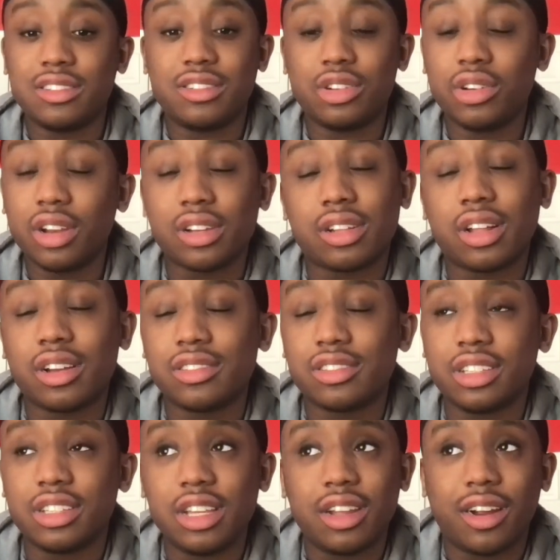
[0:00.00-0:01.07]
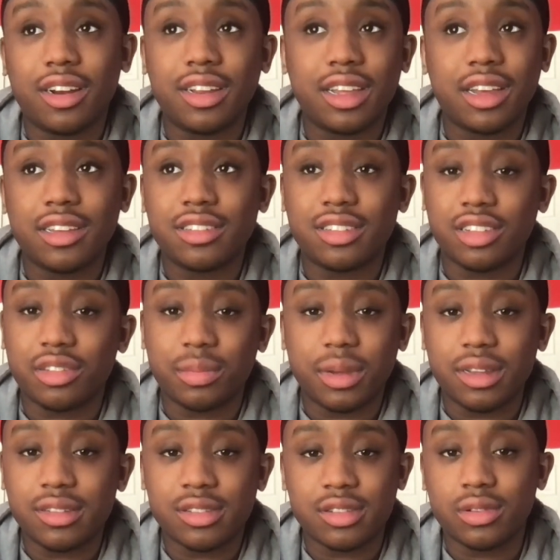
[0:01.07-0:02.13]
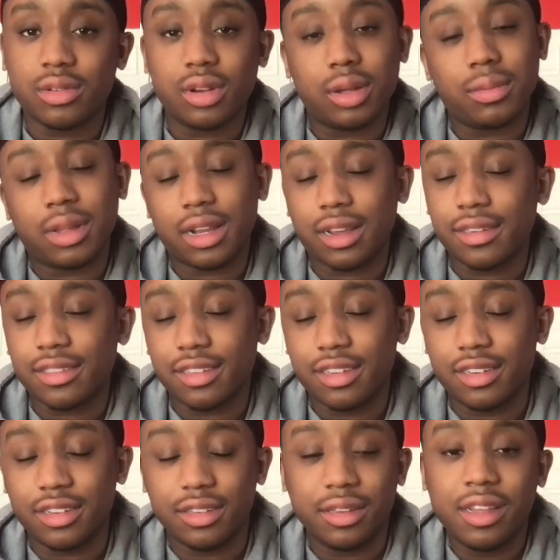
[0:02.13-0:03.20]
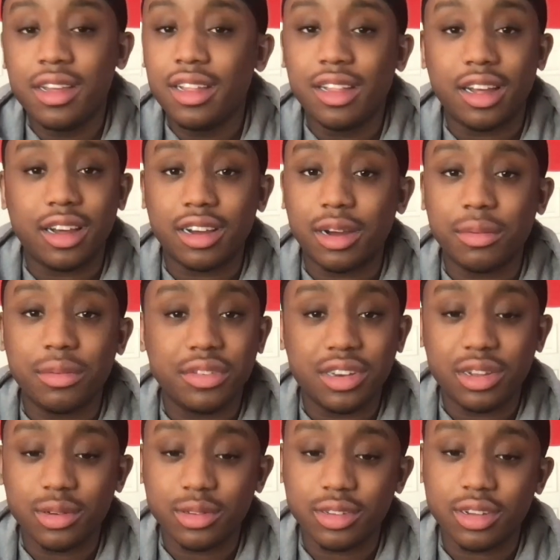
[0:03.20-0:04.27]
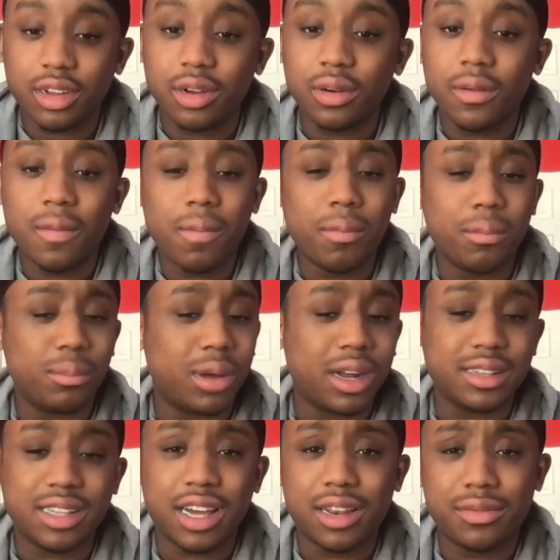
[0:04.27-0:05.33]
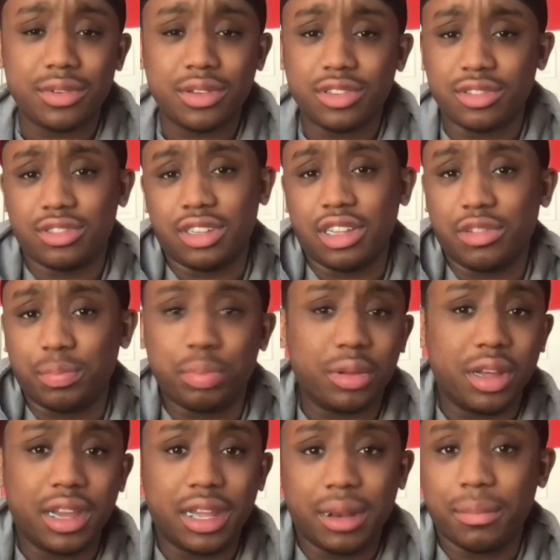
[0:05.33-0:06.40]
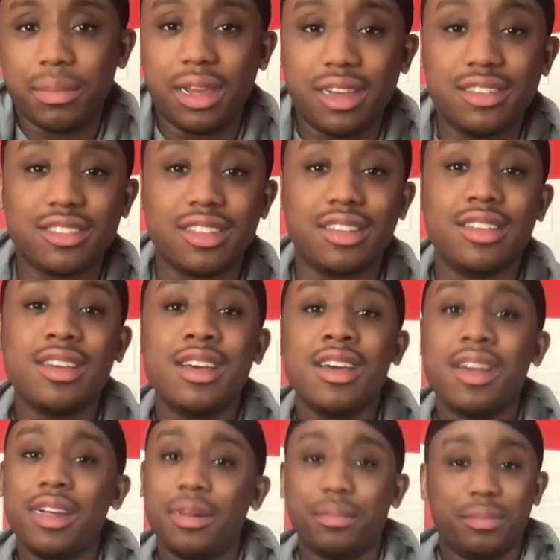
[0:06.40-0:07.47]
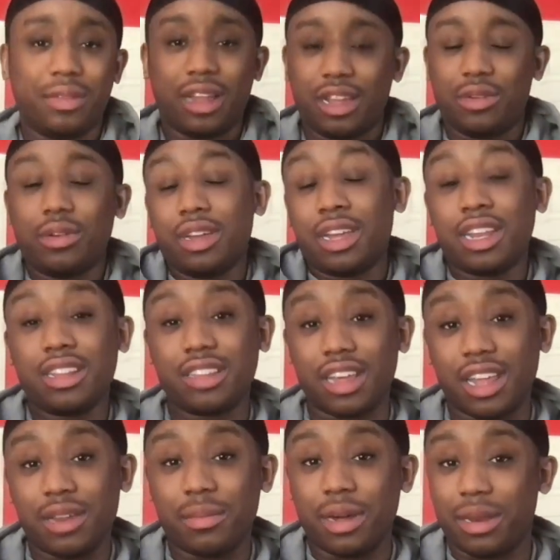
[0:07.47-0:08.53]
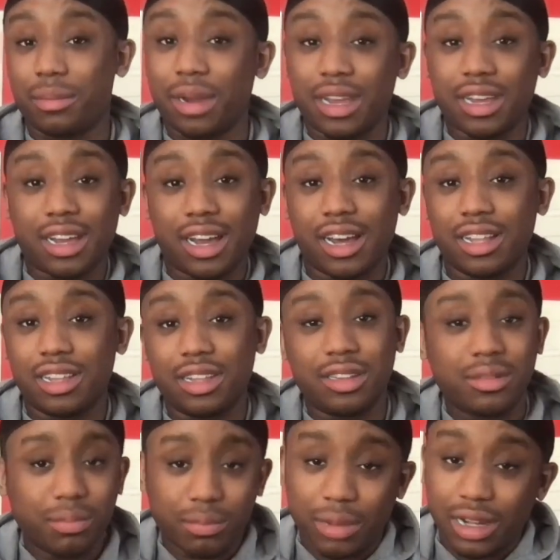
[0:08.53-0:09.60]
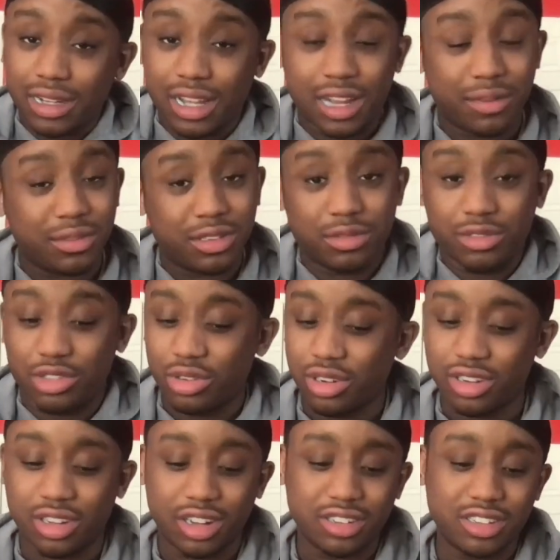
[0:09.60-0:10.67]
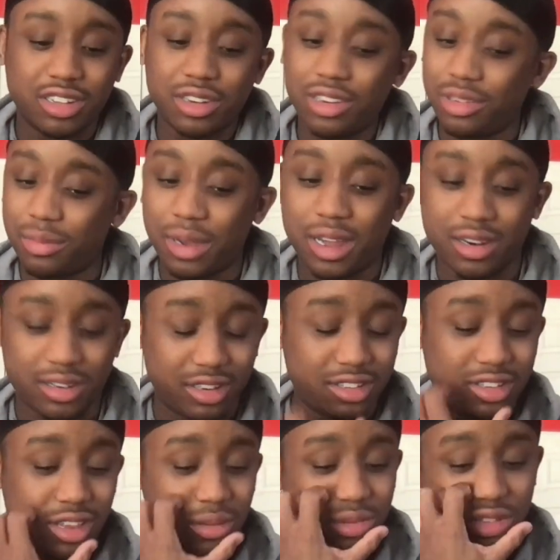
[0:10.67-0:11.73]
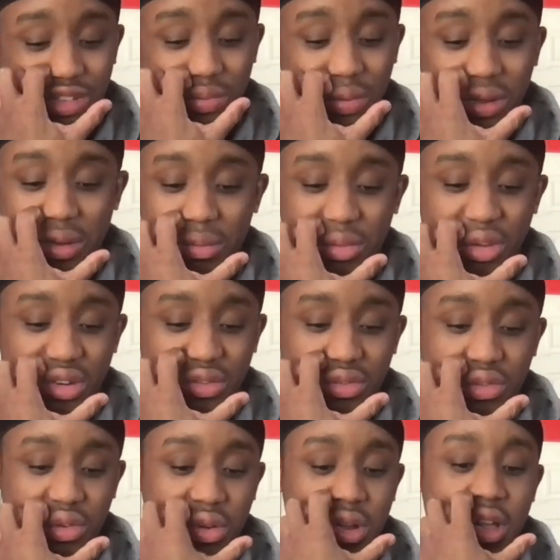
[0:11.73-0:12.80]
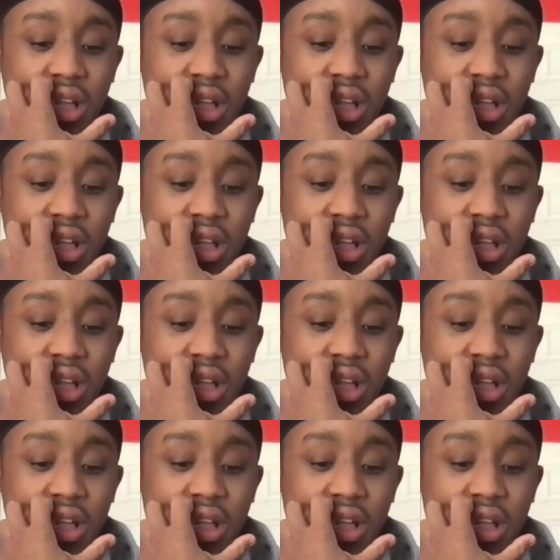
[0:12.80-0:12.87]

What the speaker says: Jordan Clarkson, he already has 6 man sealed up, like I said a couple videos ago. Bogdanovich is playing amazing. Like, you can get it to anybody. Mike Conley, Bogdanovich, Jordan Clarkson, it doesn't matter. This team is just playing beautiful.